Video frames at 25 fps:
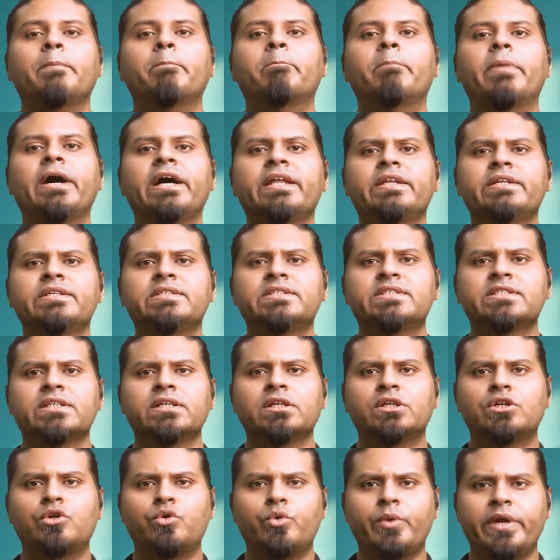
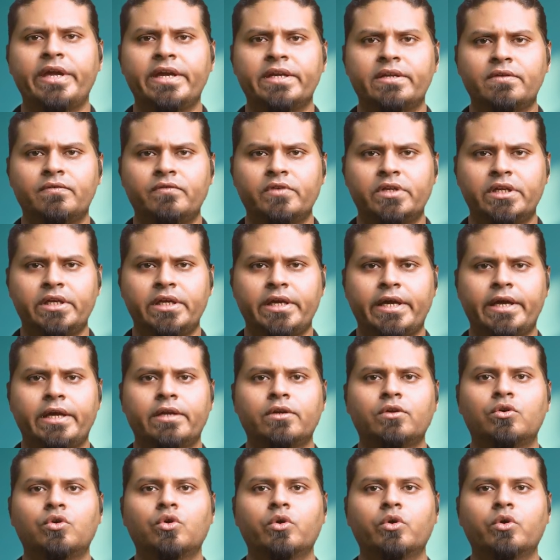balancing creativity and